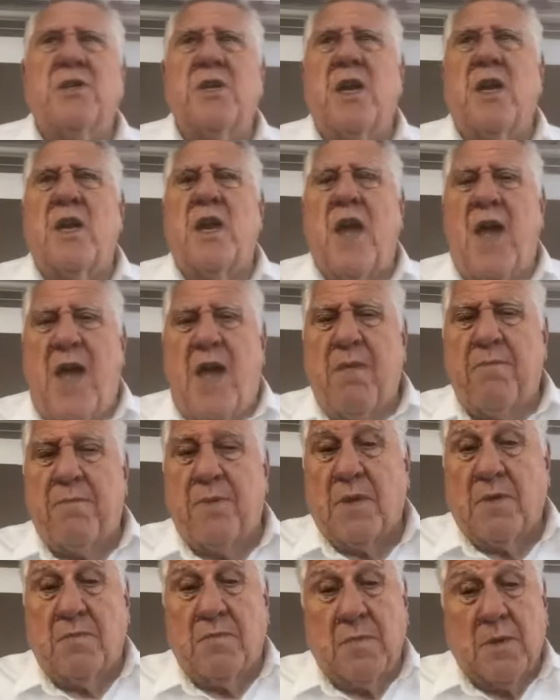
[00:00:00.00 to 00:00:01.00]
that
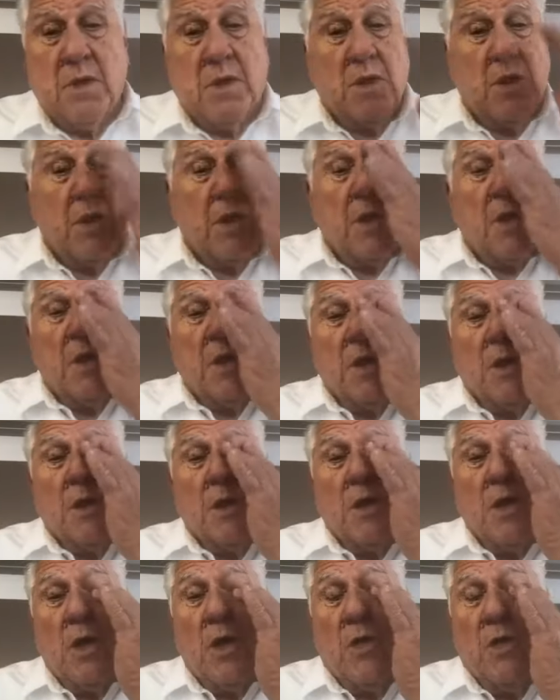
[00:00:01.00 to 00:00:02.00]
happen.
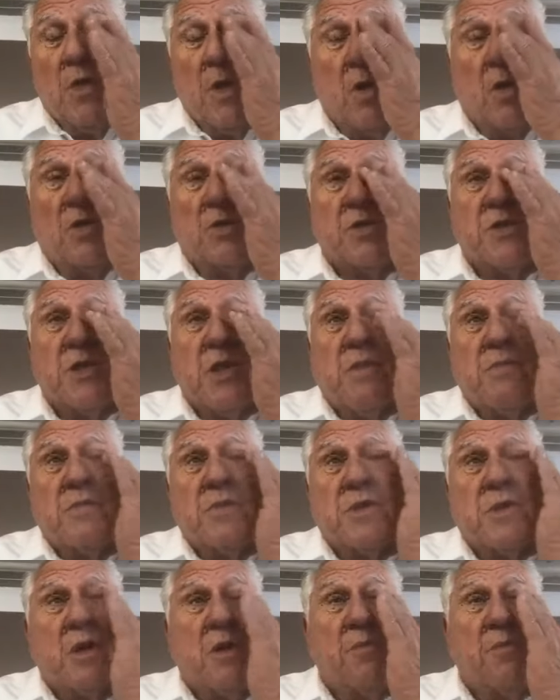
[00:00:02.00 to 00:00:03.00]
You know, the old some